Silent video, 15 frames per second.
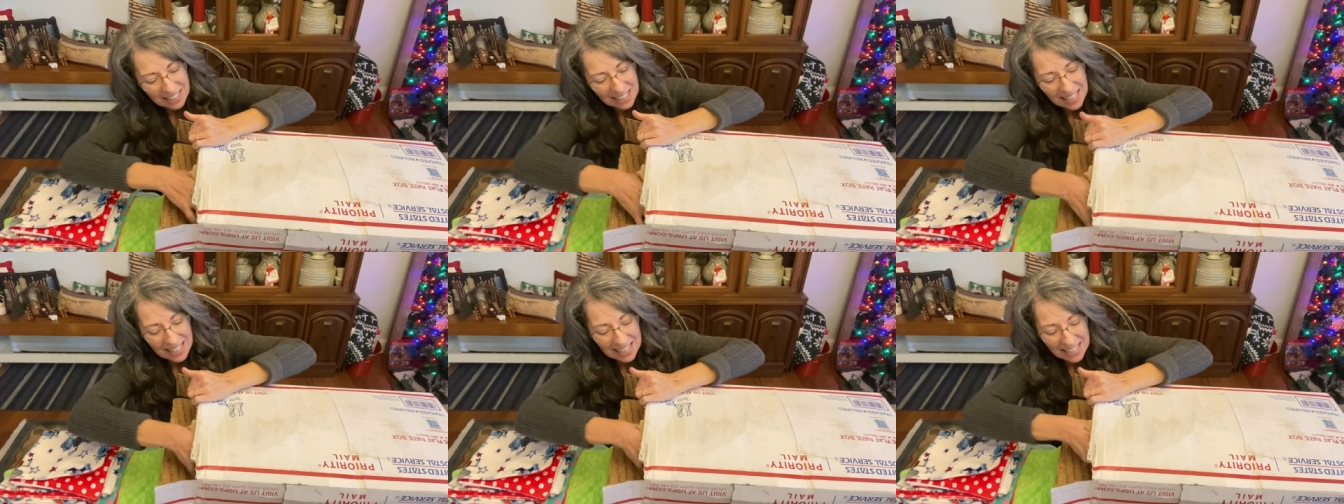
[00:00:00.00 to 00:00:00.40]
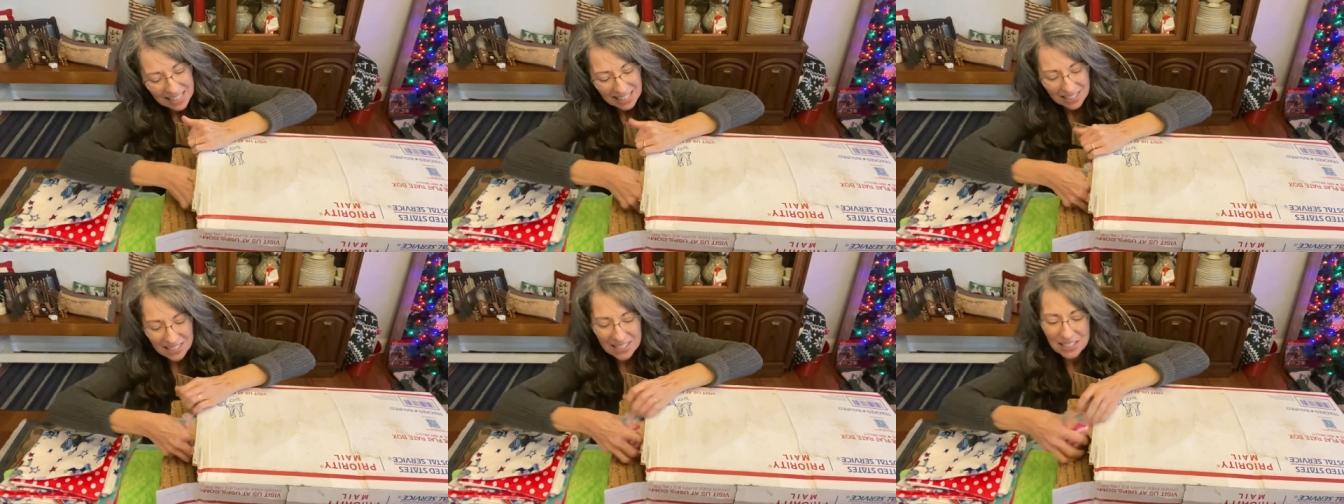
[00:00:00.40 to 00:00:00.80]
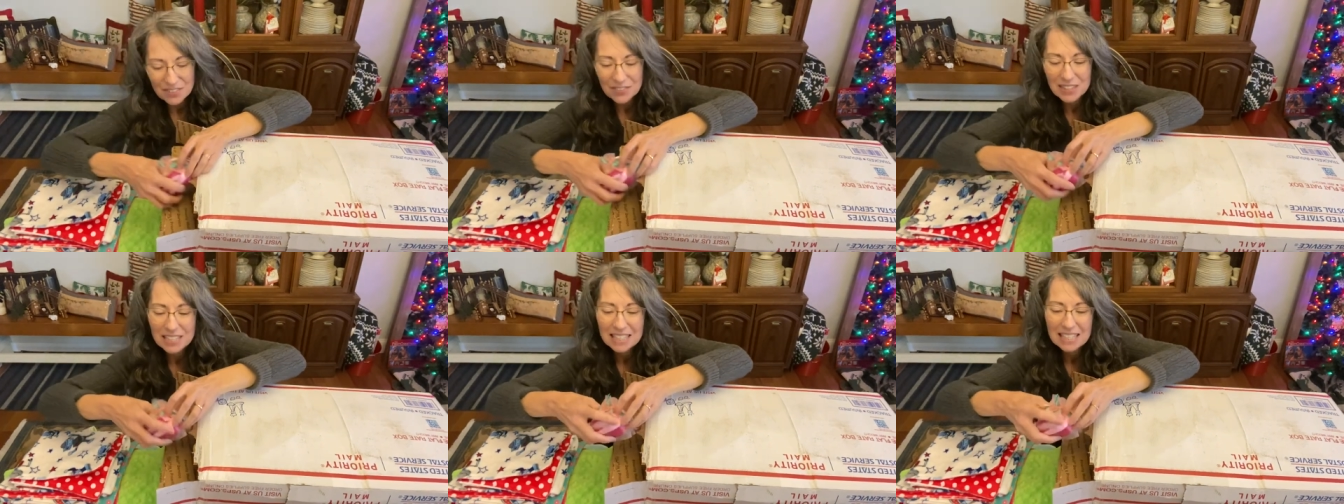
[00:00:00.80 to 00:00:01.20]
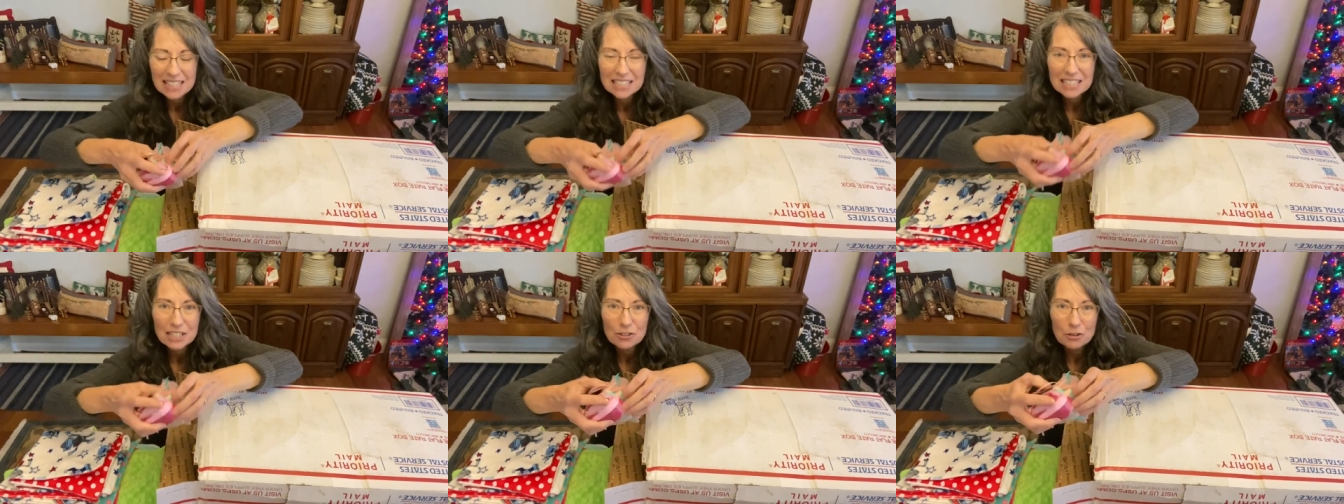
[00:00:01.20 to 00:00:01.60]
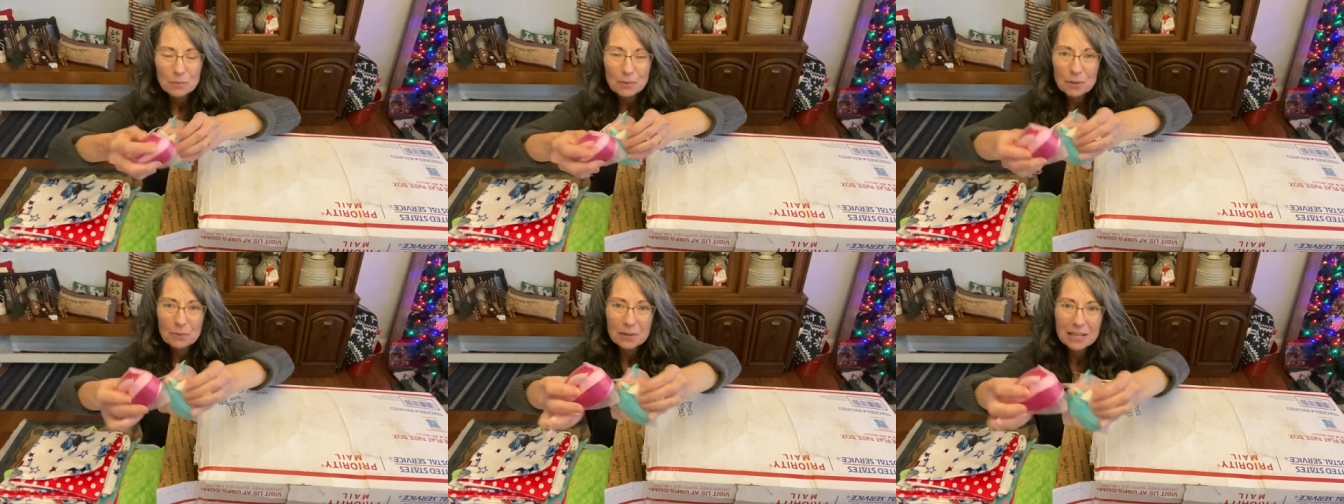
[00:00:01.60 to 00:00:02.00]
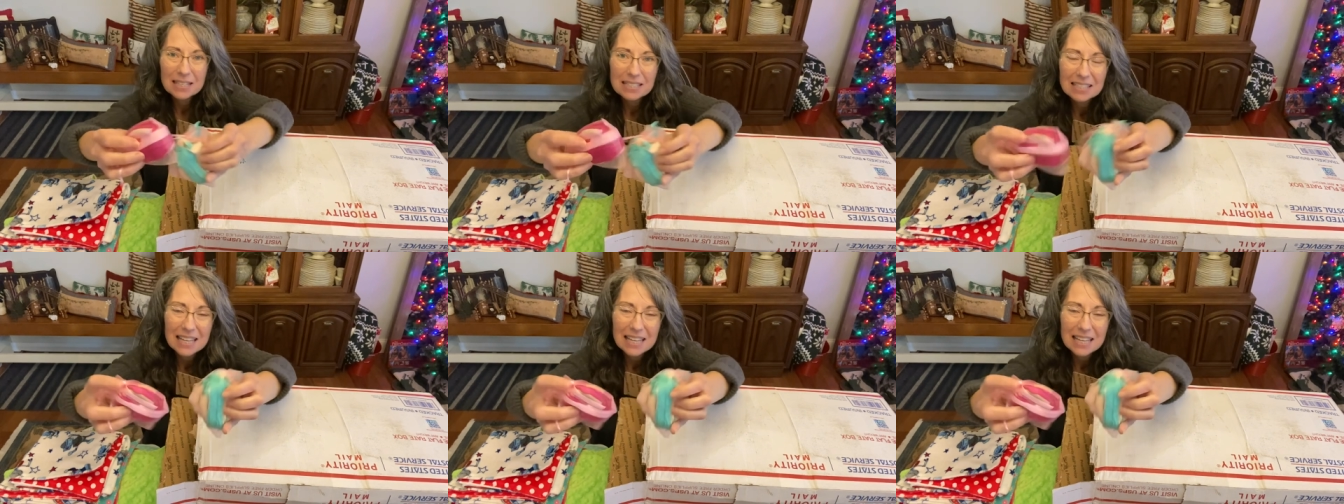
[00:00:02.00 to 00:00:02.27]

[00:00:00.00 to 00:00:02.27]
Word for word: And here's some of the dancing ribbon rings.